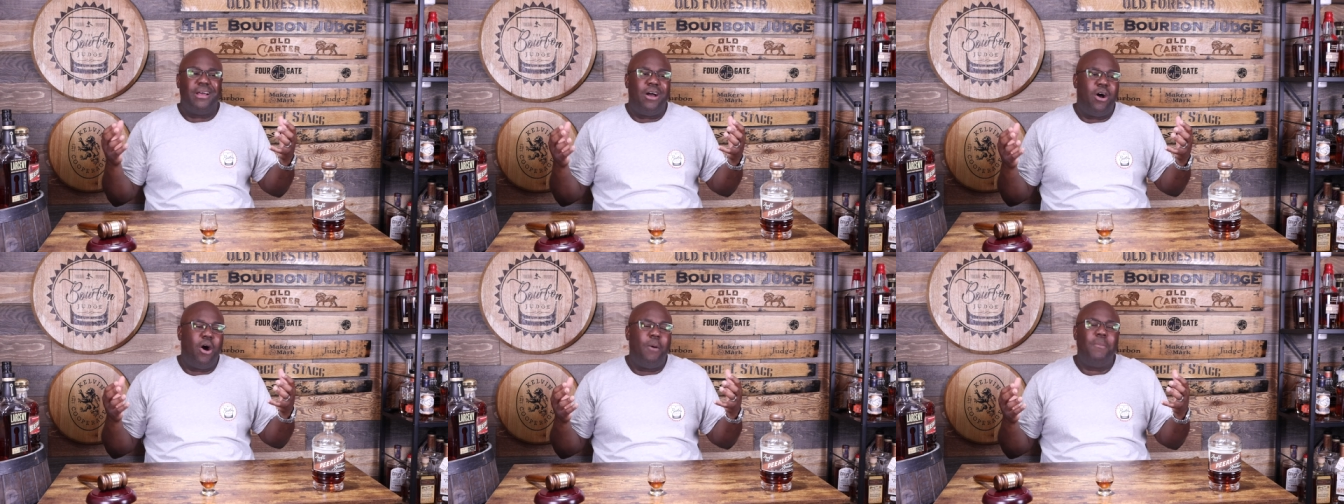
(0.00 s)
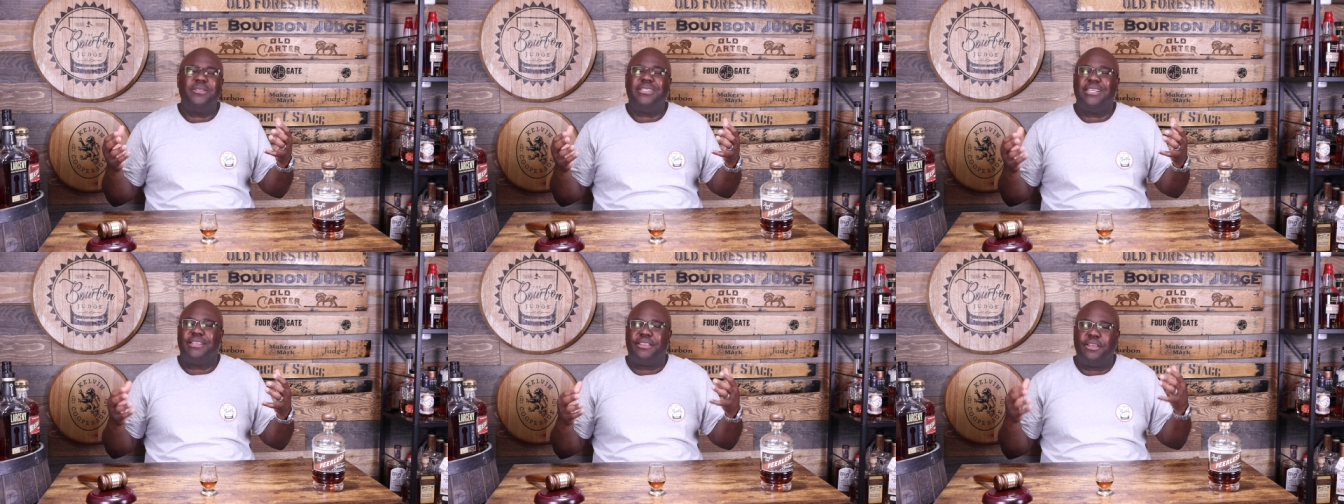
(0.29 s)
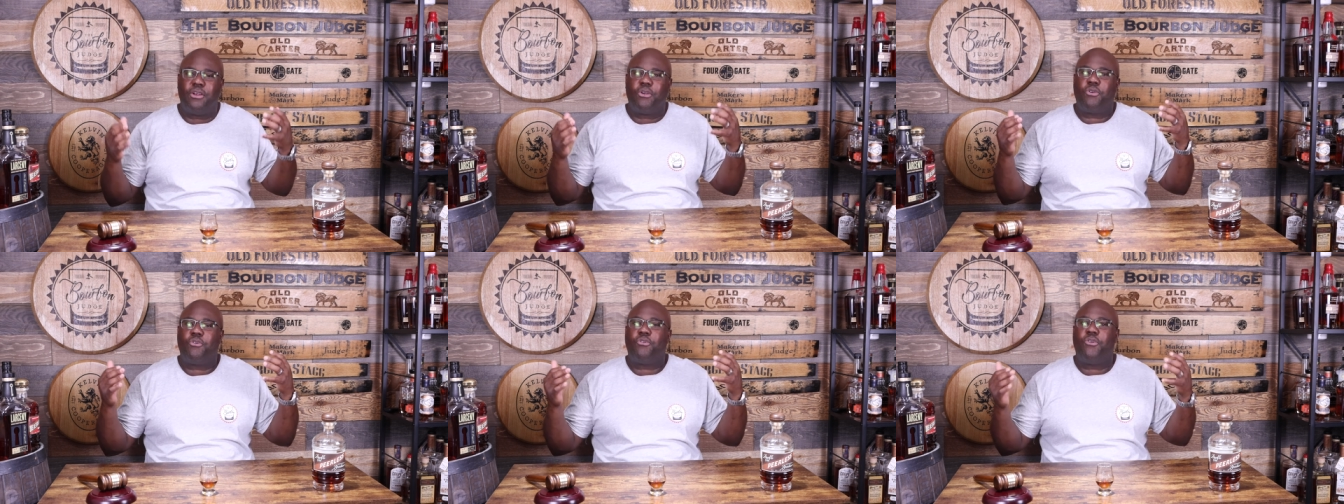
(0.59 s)
almost like
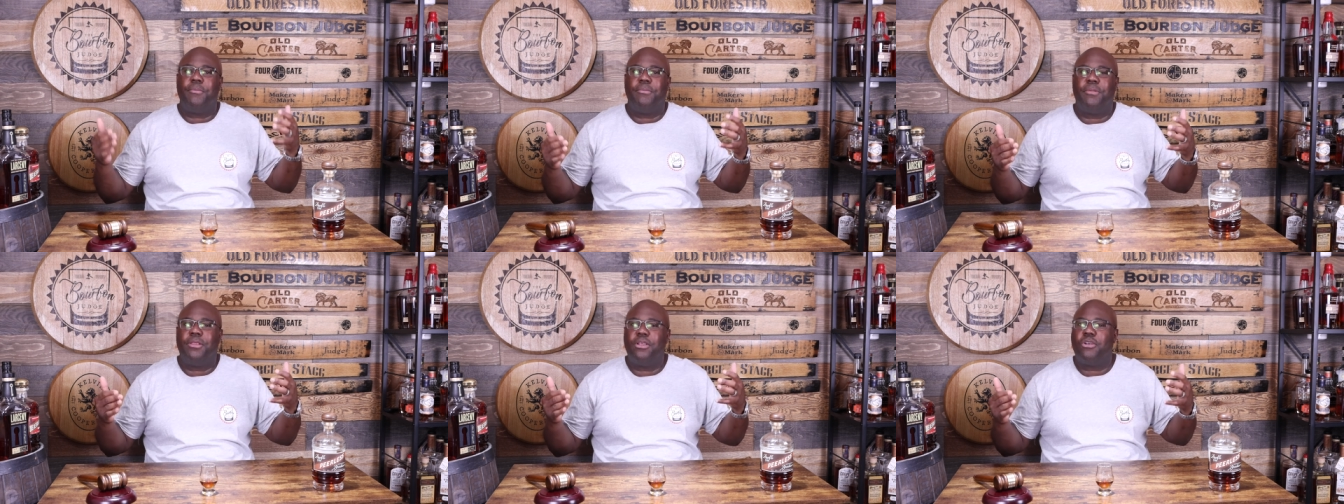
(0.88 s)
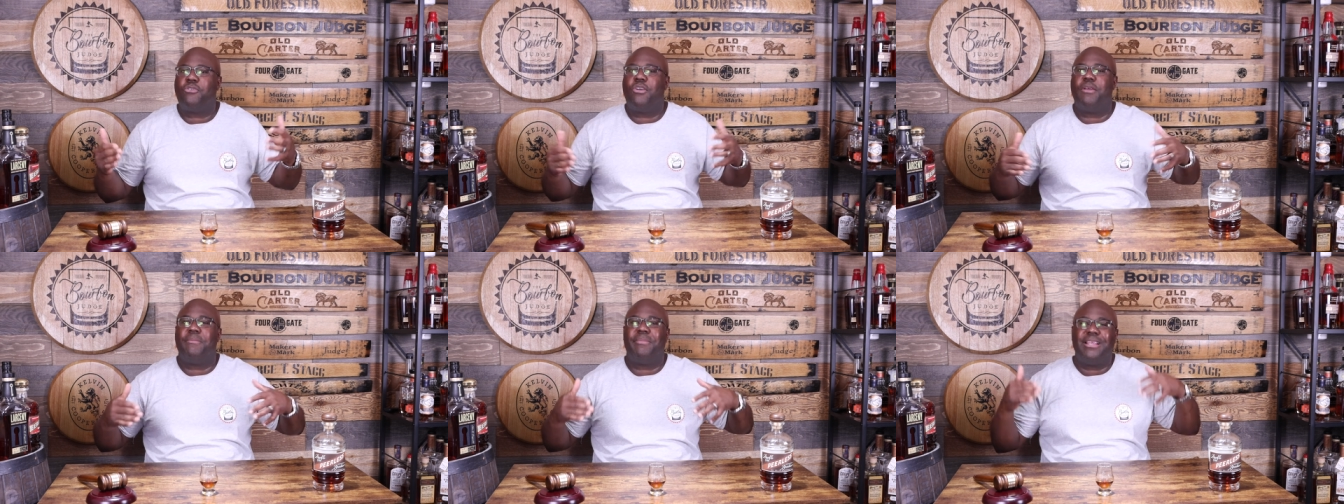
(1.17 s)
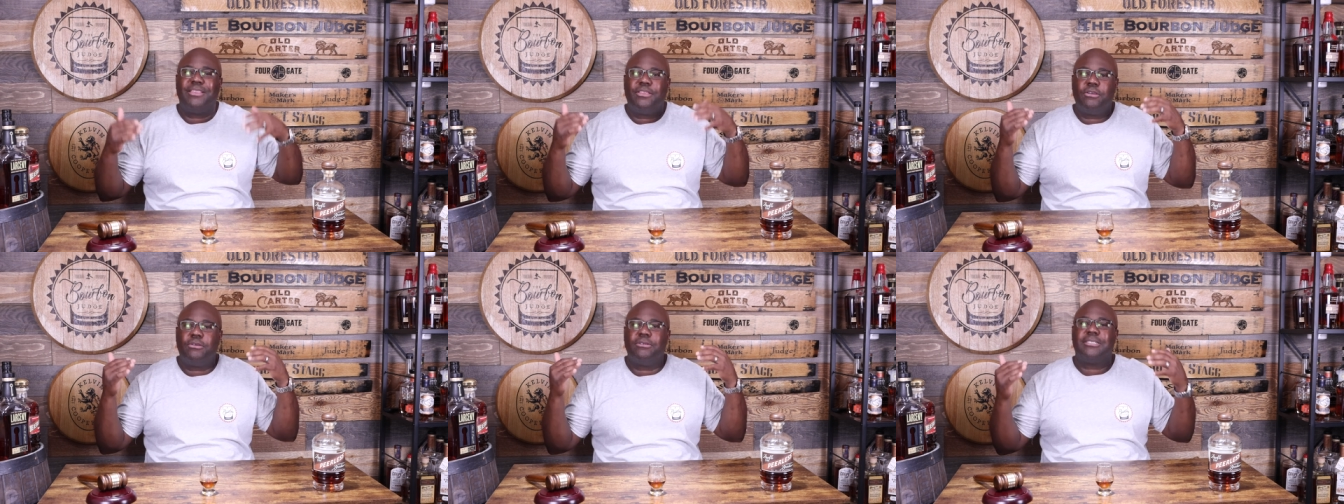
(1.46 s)
their creme de creme,
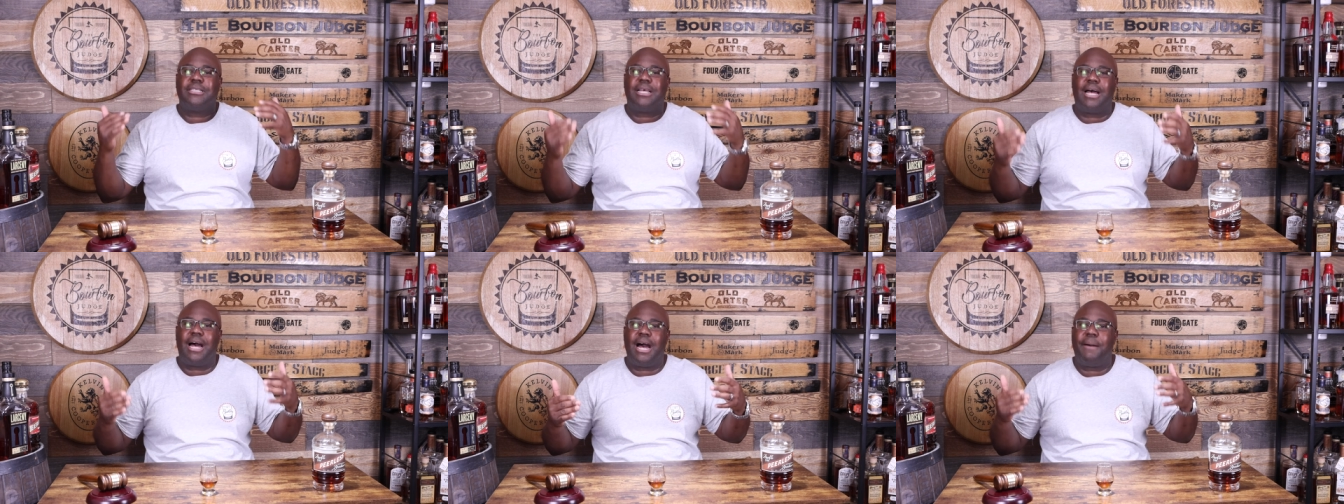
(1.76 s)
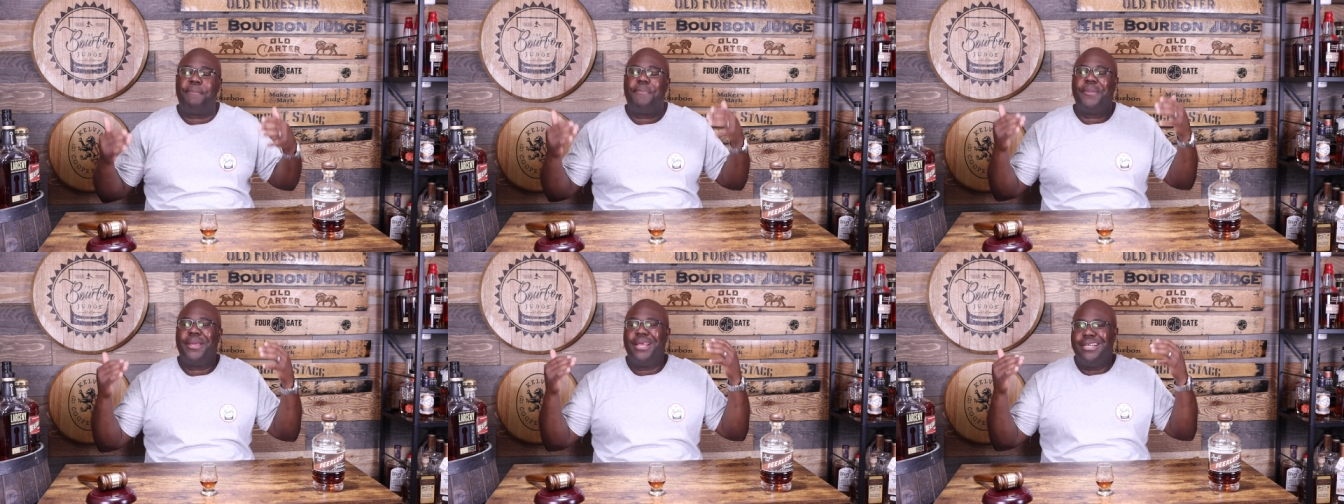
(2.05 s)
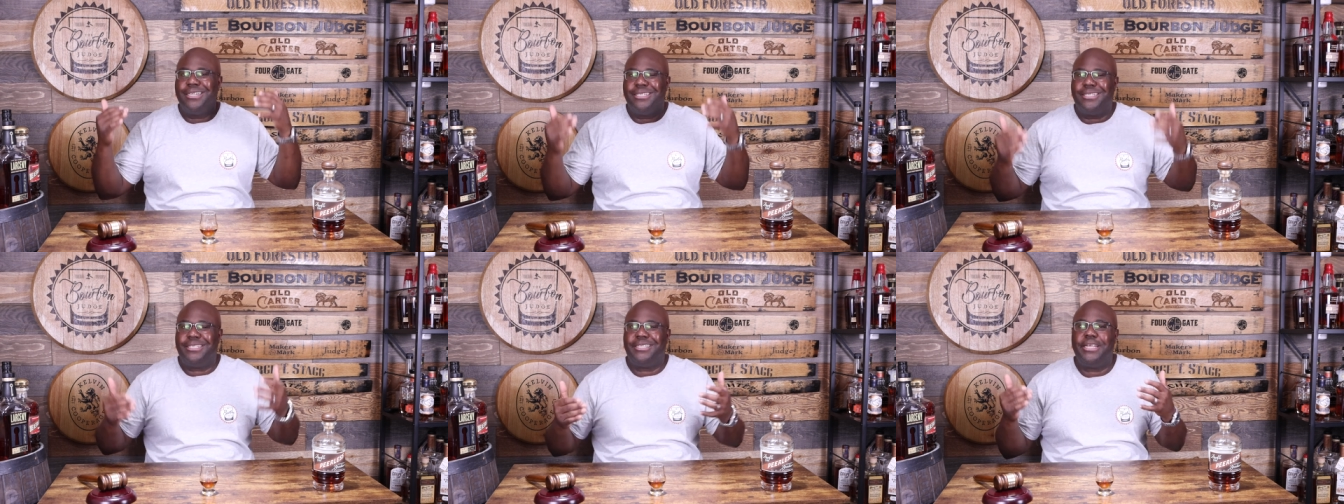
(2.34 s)
like their top
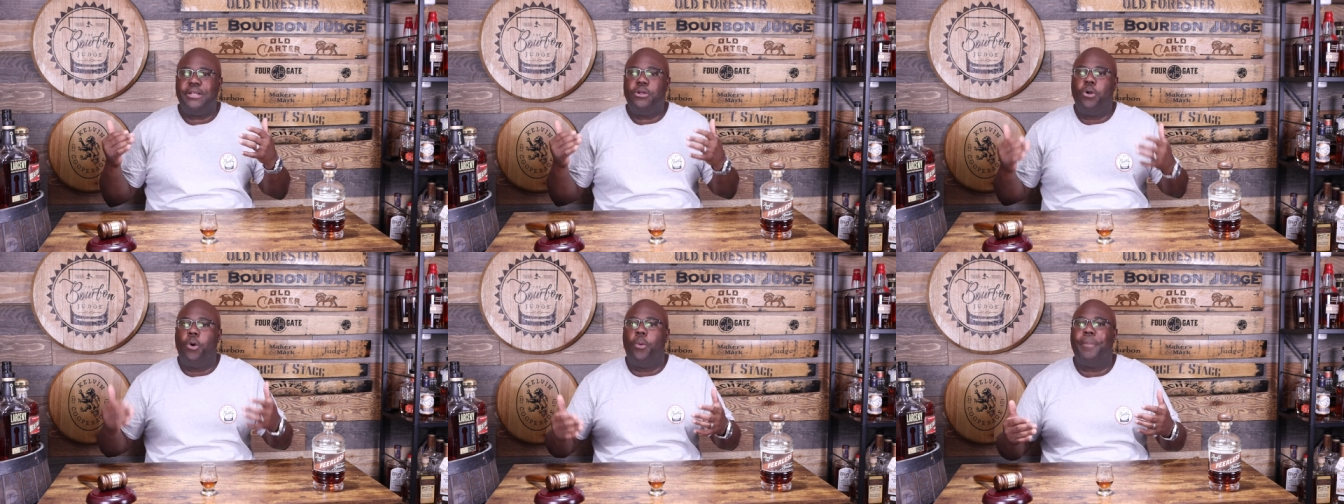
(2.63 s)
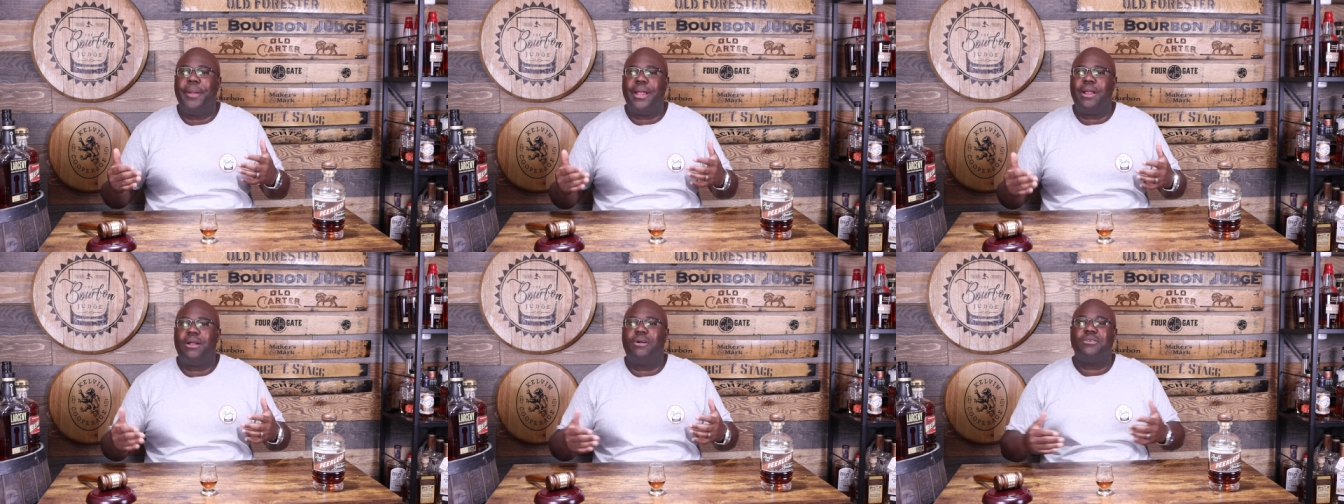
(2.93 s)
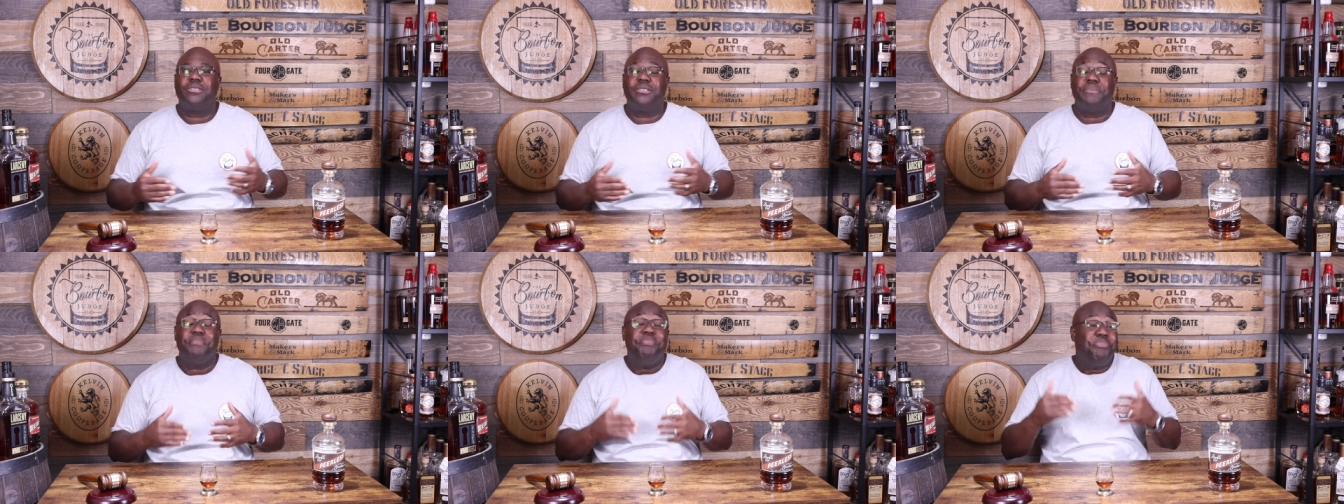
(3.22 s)
single
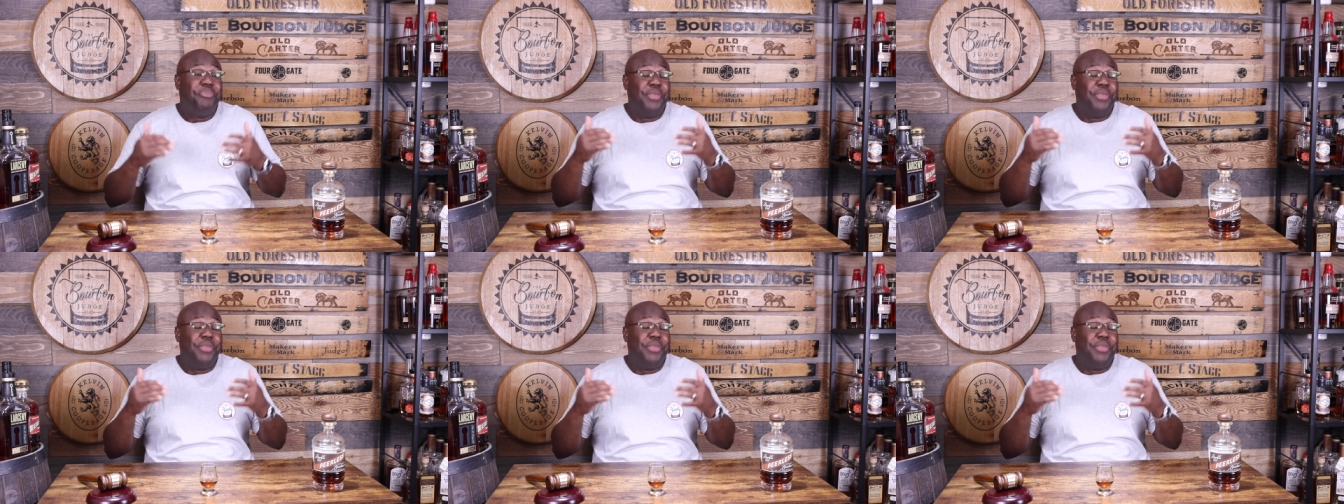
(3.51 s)
barrels.